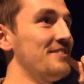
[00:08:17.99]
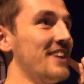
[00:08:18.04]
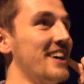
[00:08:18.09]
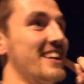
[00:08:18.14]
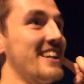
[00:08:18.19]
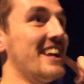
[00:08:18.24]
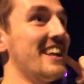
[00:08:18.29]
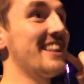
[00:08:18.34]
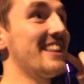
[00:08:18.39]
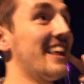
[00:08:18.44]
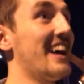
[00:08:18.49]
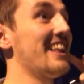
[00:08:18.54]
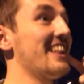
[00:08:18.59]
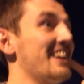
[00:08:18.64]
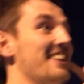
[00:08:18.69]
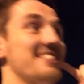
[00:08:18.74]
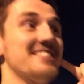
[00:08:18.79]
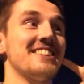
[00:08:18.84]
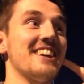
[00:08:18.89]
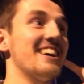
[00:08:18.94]
Man, that
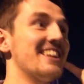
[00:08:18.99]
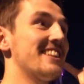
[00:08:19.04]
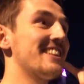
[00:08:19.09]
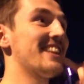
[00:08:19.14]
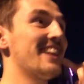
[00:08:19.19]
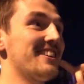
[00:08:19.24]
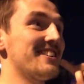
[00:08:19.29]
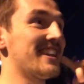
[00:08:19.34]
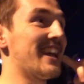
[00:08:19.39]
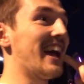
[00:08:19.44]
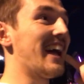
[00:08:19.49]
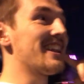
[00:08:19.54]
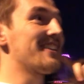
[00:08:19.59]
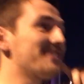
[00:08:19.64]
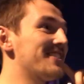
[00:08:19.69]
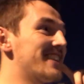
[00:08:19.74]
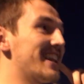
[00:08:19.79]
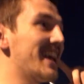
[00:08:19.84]
was a hell